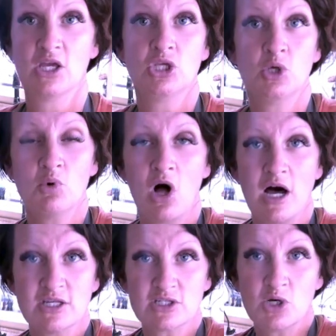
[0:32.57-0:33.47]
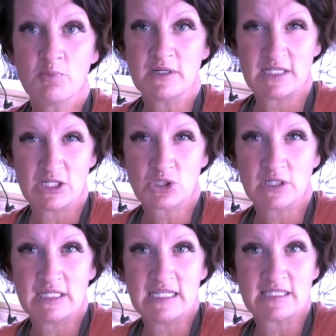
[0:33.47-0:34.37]
You will also
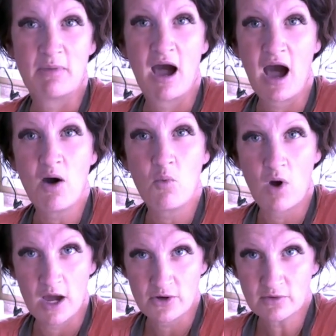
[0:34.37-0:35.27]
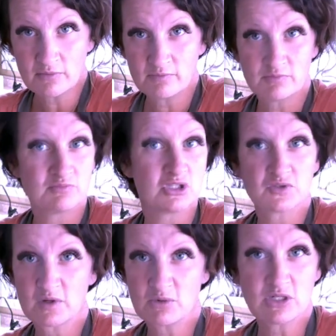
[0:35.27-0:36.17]
potentially need some hot water.
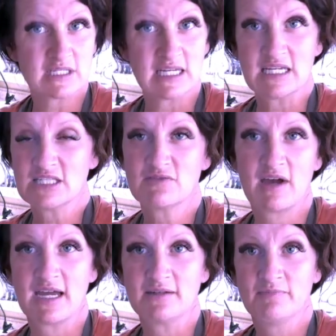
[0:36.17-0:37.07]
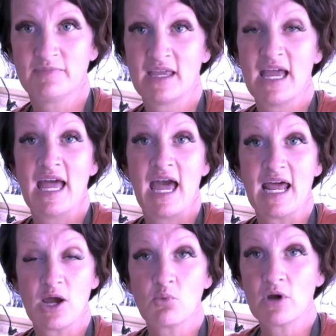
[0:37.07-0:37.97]
Just from your sink is fine.
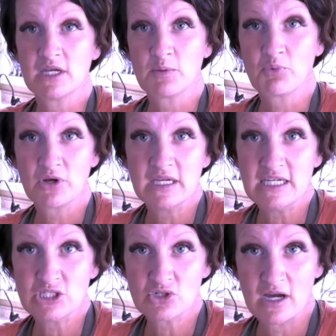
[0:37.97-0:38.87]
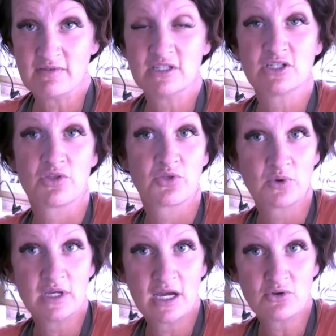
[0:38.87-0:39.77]
And I want you to preheat your oven to
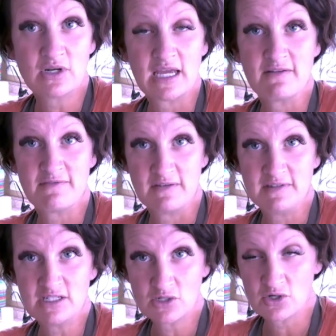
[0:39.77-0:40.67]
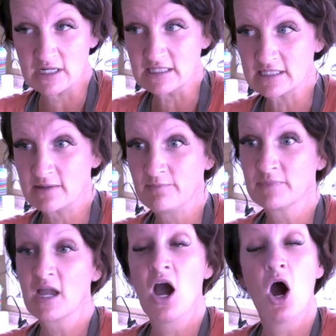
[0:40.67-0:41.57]
350 degrees.
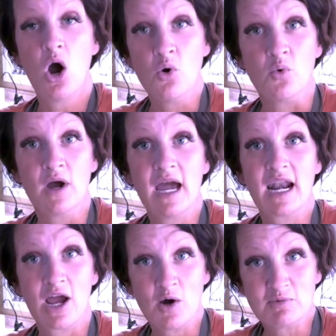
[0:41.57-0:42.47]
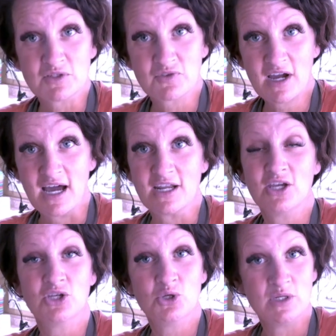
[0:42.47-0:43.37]
Oh, and I almost forgot.
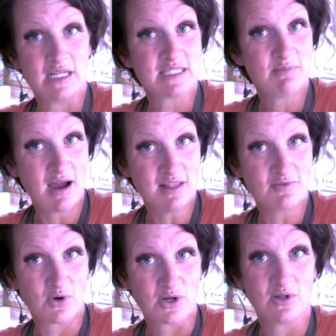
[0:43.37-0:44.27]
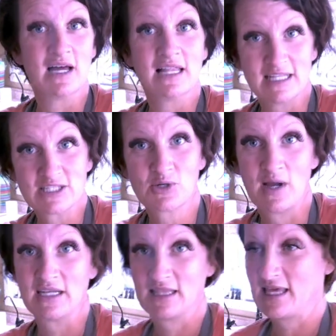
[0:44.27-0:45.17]
You need some olive oil. Let's go ahead
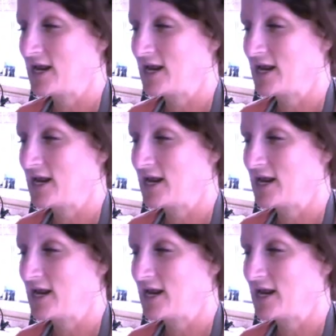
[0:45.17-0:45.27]
and get that